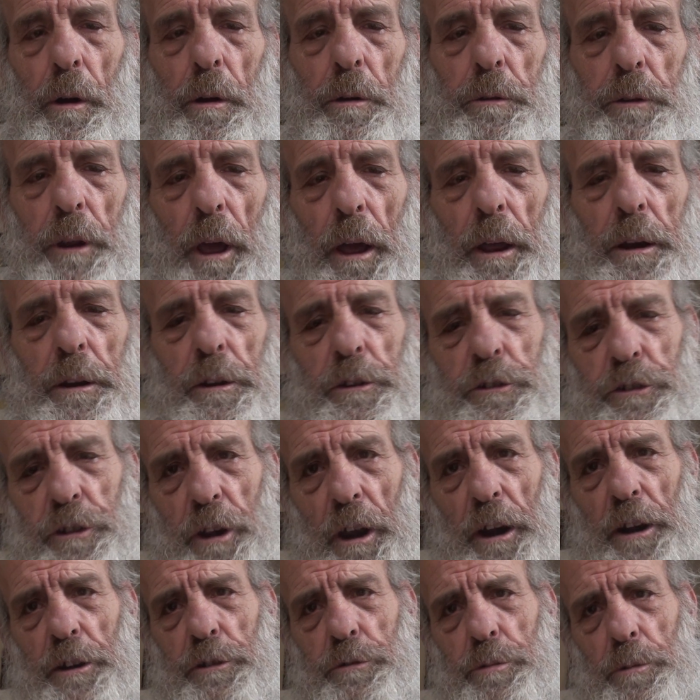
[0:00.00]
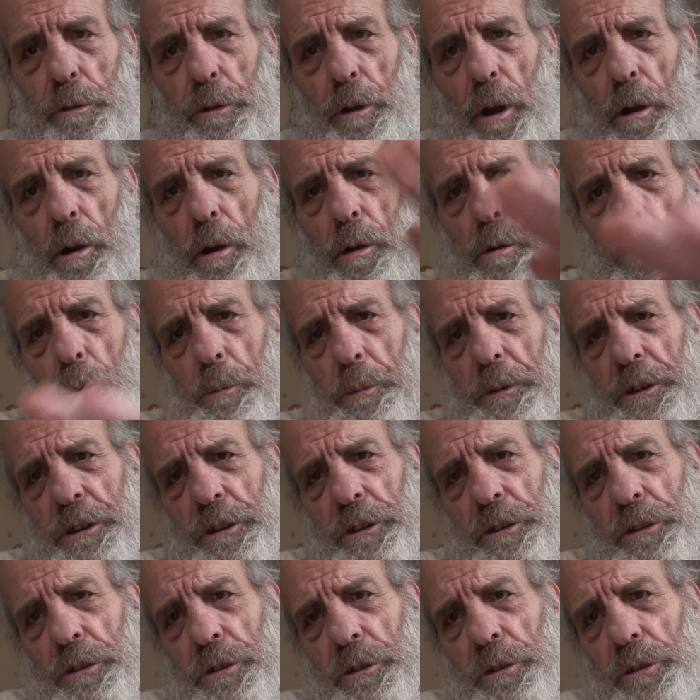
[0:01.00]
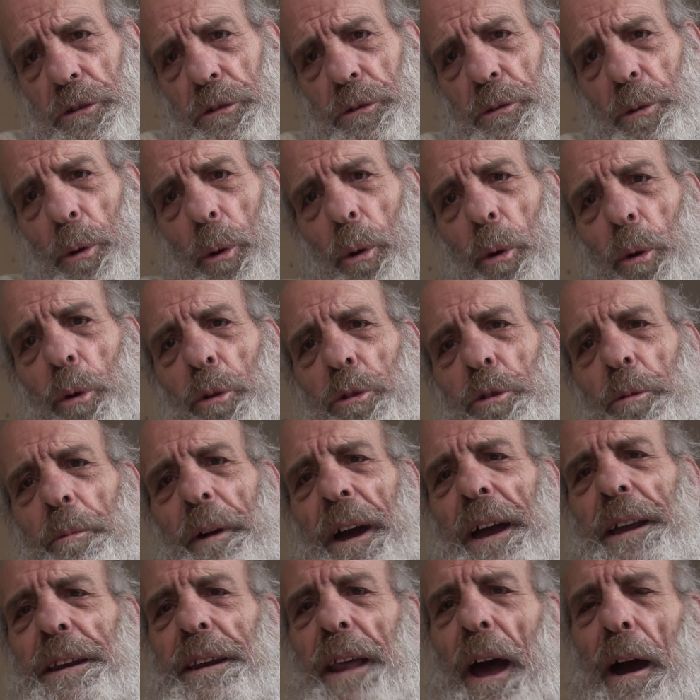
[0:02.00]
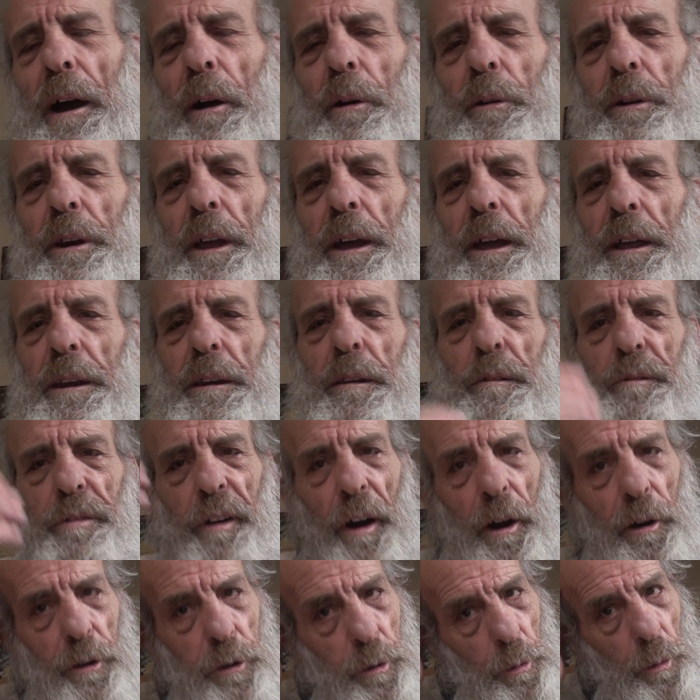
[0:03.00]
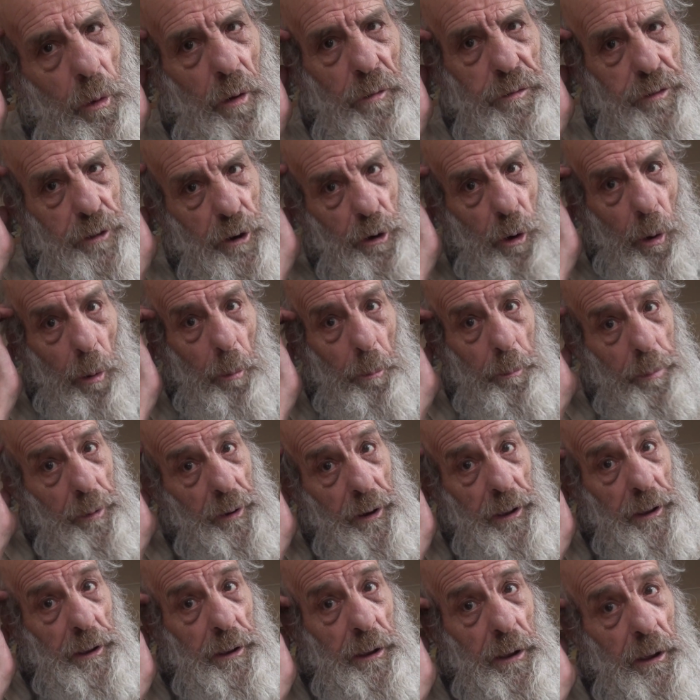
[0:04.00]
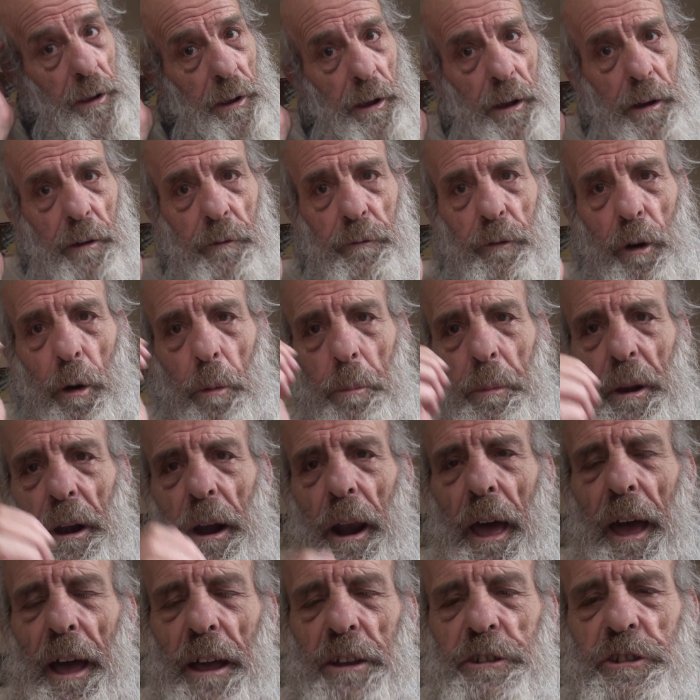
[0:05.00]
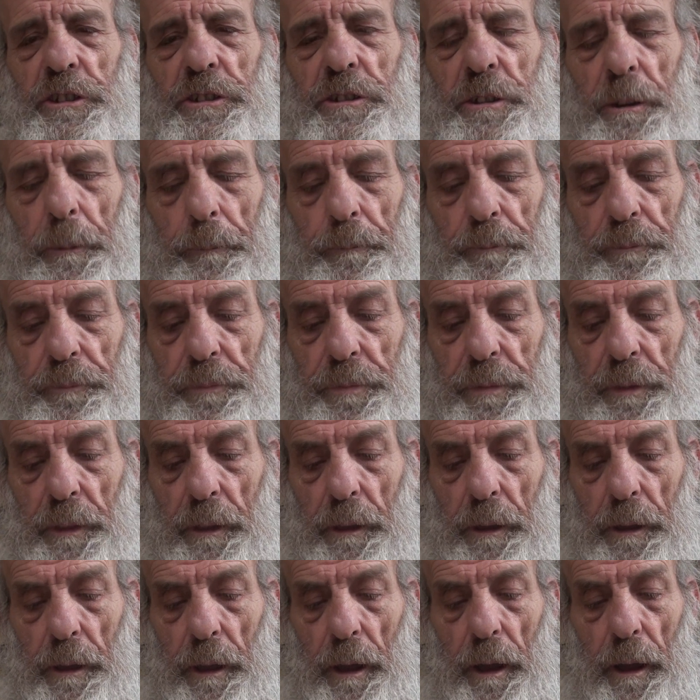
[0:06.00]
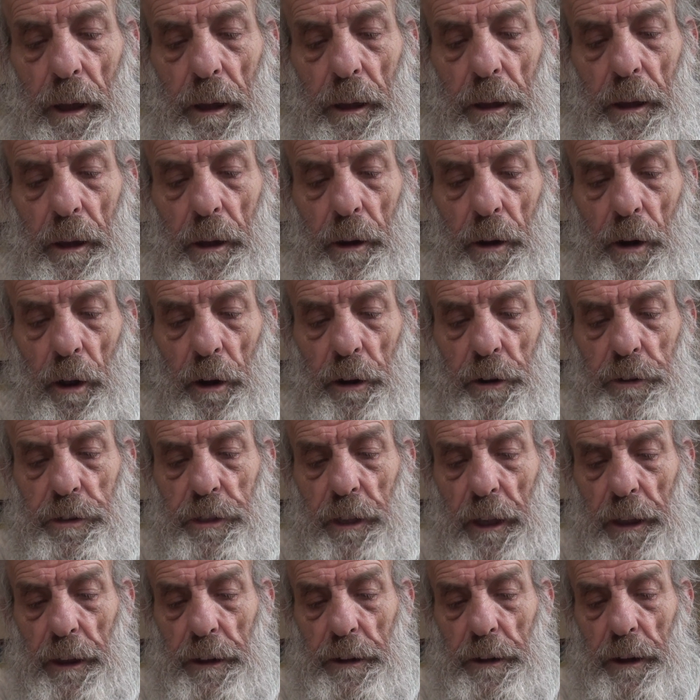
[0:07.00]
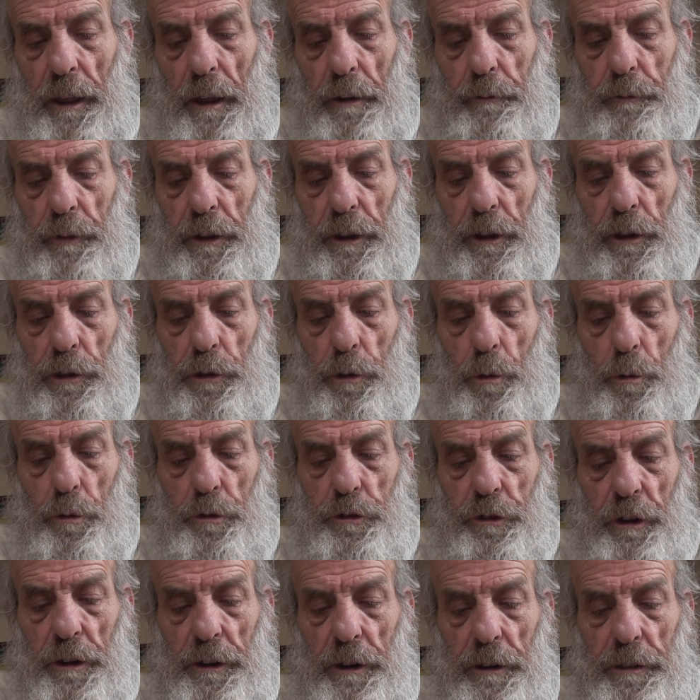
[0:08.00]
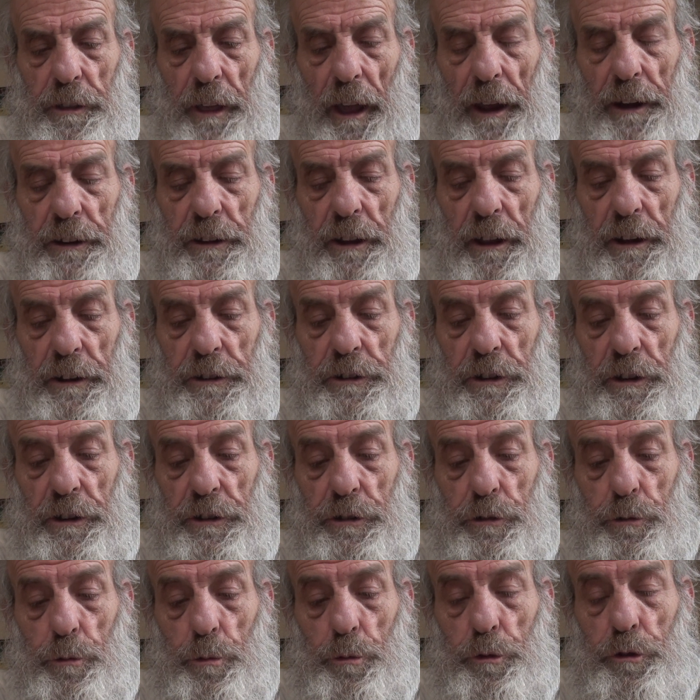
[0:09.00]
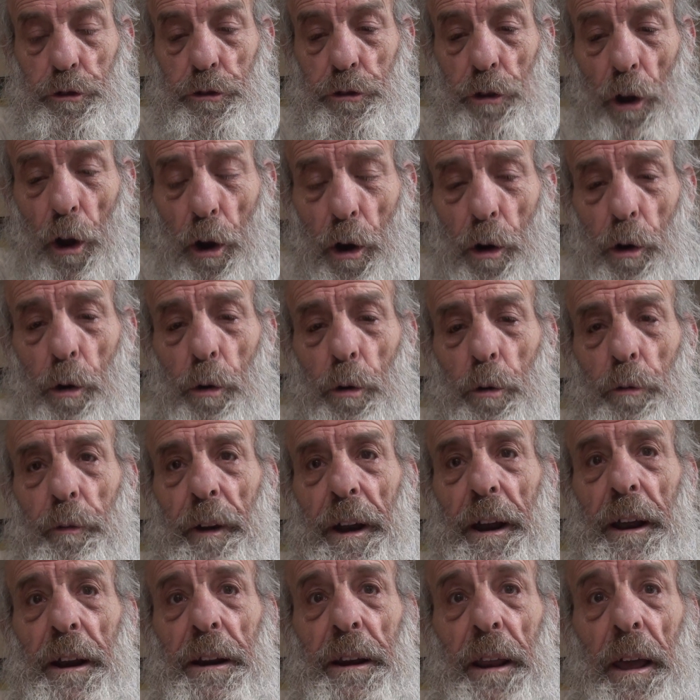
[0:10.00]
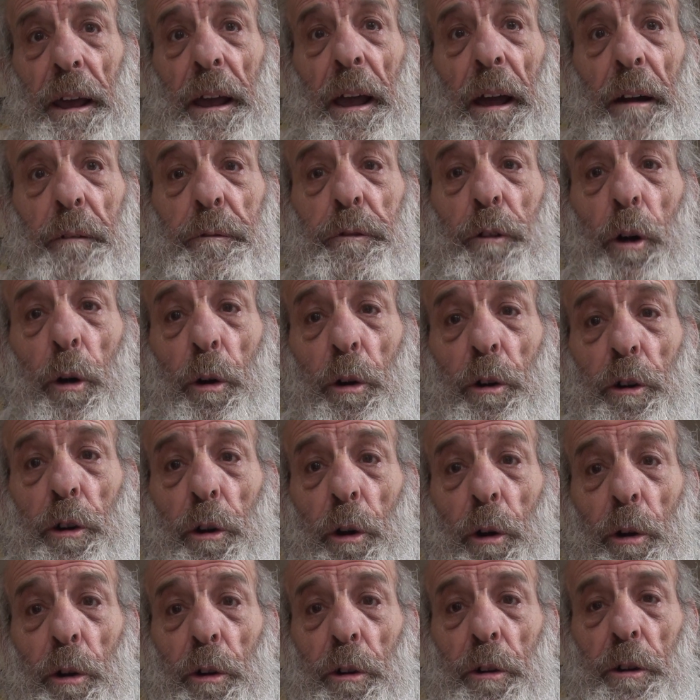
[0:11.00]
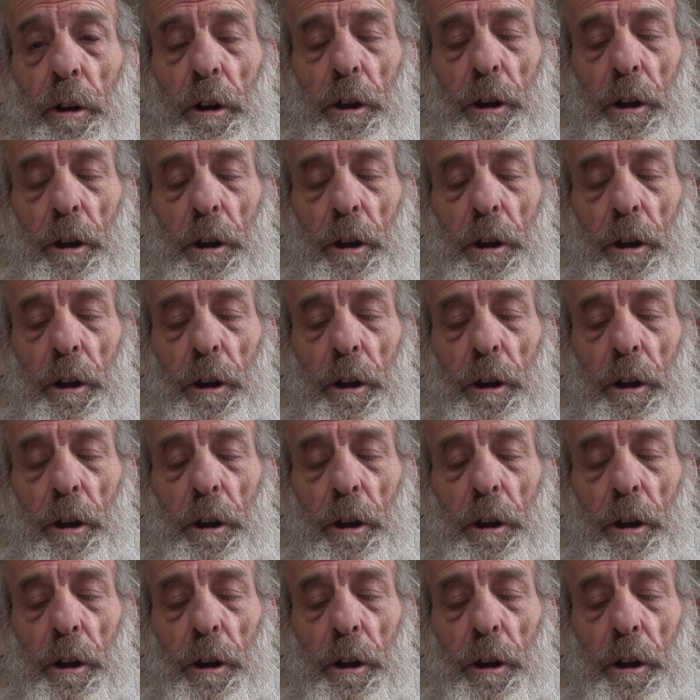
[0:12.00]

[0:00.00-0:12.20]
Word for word: then the shares will go all the way down and the value of the company will be less. Yeah? Another thing that we can use in the tactics is to show where they have gone wrong.